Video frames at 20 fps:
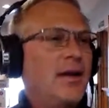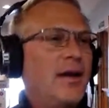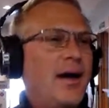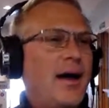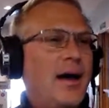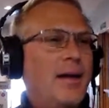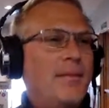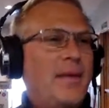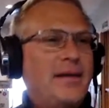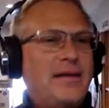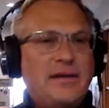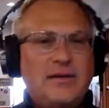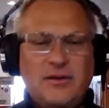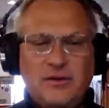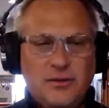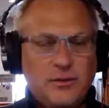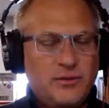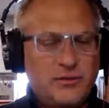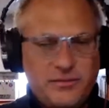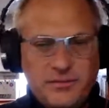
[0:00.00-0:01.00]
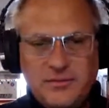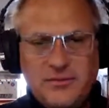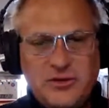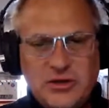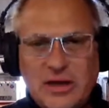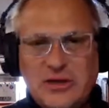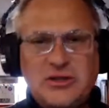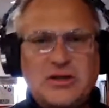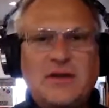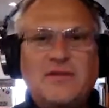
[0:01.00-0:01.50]
I need to
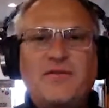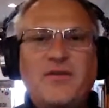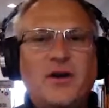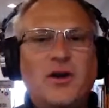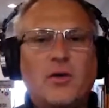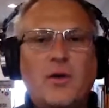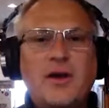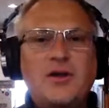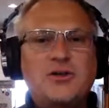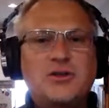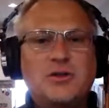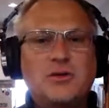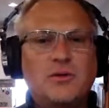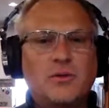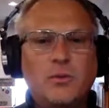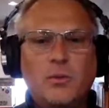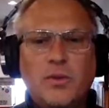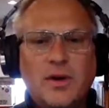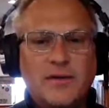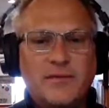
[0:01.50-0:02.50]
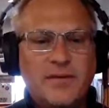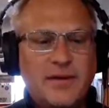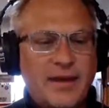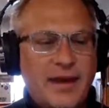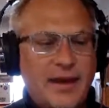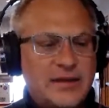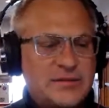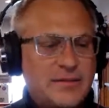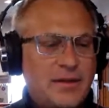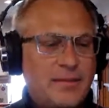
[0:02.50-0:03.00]
change a configuration or whatever the
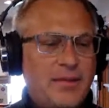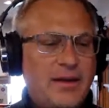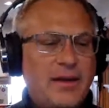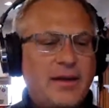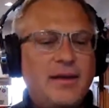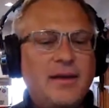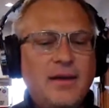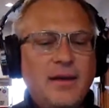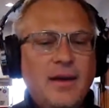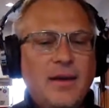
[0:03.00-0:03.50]
case may be.